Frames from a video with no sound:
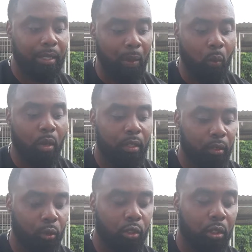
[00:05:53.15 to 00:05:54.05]
They wanted
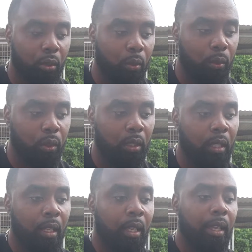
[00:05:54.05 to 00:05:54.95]
to do shows,
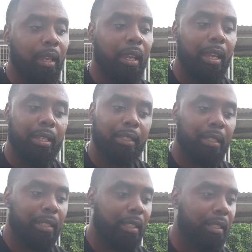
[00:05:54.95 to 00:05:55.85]
and it
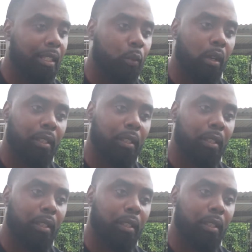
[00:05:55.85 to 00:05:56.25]
just worked.